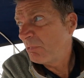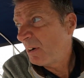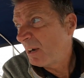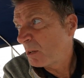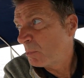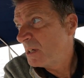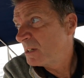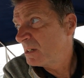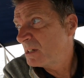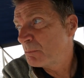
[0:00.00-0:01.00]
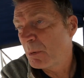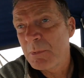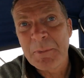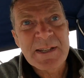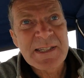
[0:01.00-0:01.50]
very little wind. It's
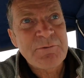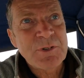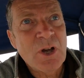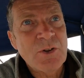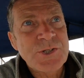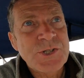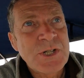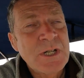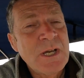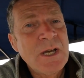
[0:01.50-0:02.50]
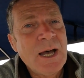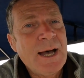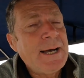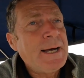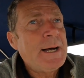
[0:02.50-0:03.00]
probably about 7 knots.
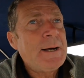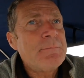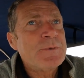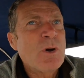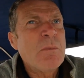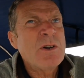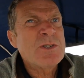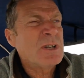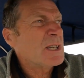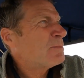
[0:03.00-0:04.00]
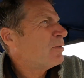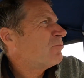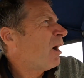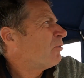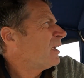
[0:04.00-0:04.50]
So we're motoring, it's a bit
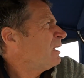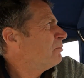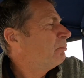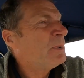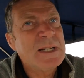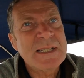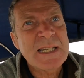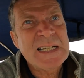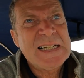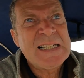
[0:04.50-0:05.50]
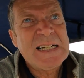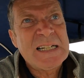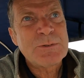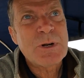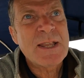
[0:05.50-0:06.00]
rolly, but
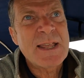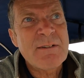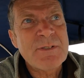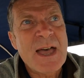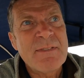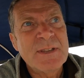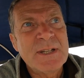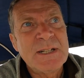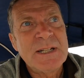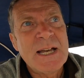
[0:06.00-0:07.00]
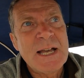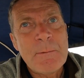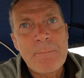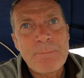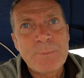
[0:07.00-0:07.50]
I'd rather have that than
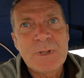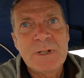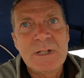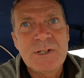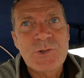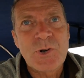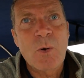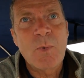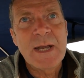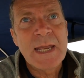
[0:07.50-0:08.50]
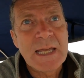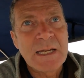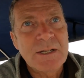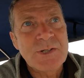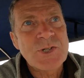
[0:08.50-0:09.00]
a strong wind
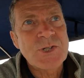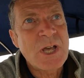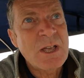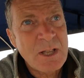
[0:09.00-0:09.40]
here, because